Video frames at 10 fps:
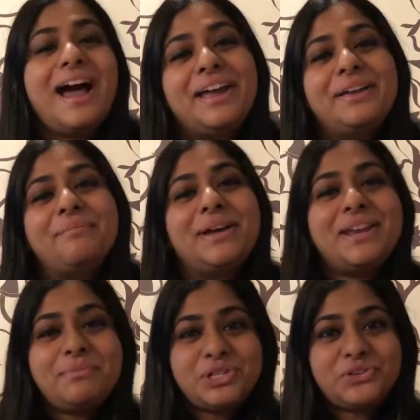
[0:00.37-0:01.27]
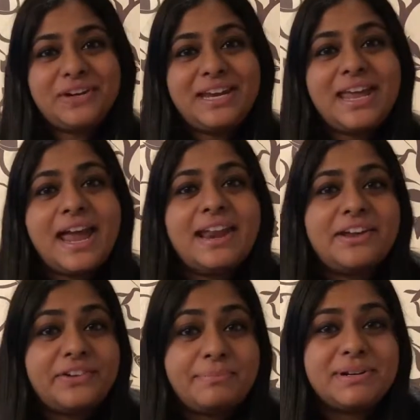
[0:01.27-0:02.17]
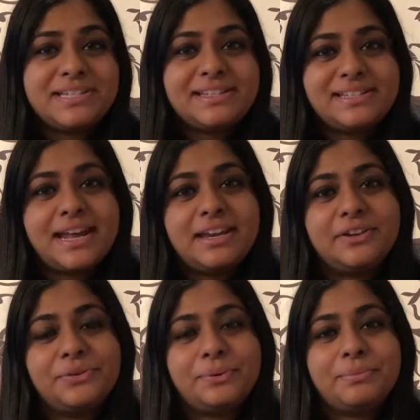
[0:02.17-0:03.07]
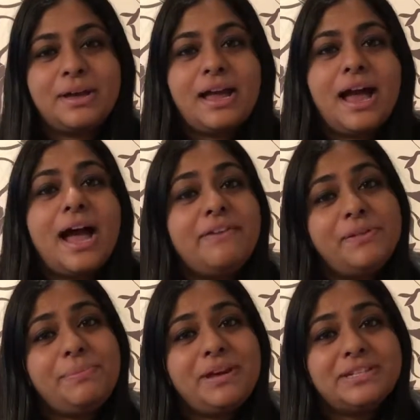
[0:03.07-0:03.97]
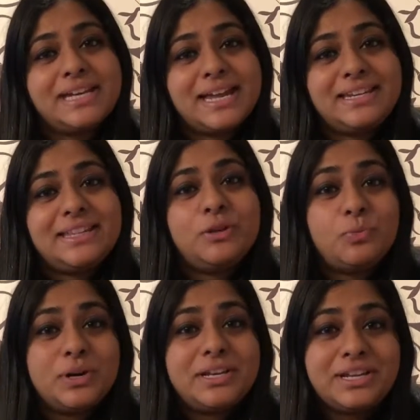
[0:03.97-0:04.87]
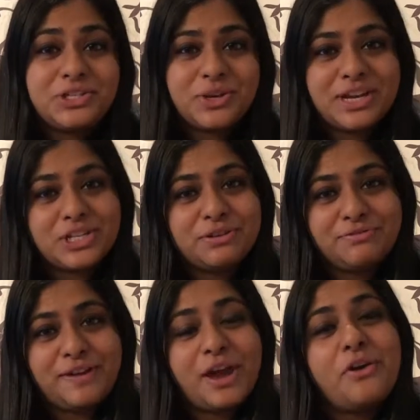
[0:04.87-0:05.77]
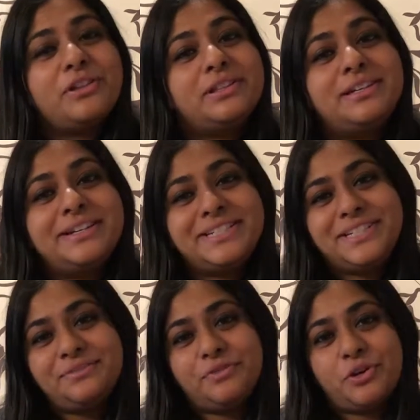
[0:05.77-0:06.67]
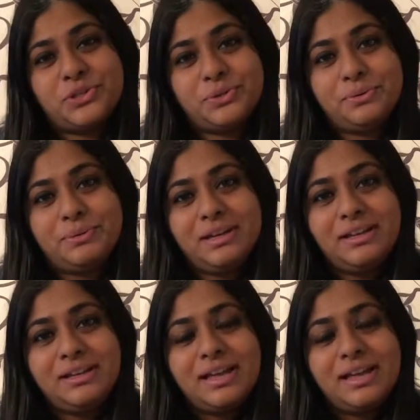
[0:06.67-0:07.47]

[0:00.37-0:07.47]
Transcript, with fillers: Hi, my name is Srini and I represent Study Group. I will be attending the World Education Fair on the thirteenth of October.